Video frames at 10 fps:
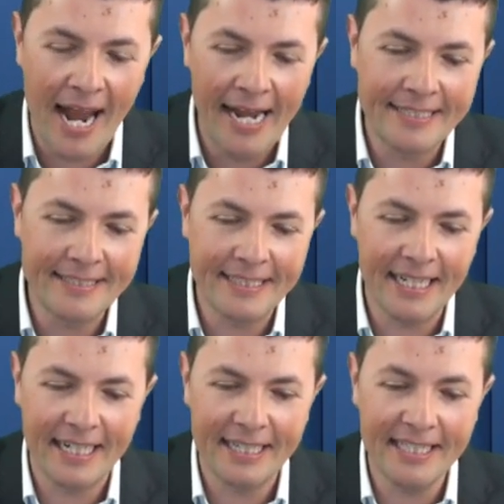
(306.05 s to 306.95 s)

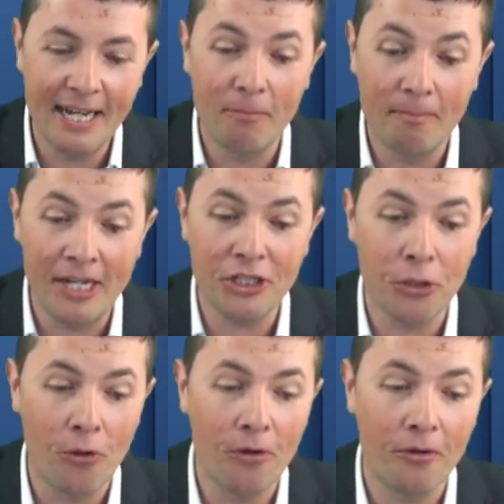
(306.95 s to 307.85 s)
Yeah, make
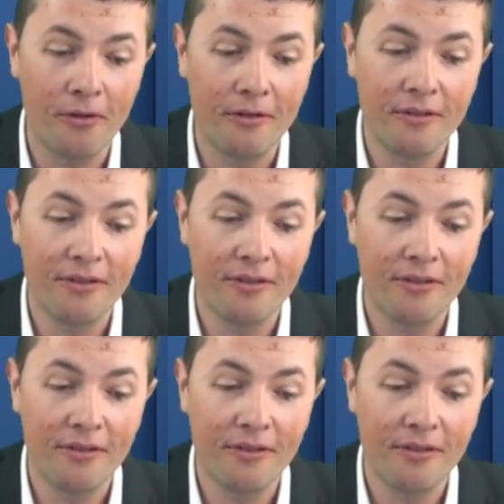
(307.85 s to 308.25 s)
sure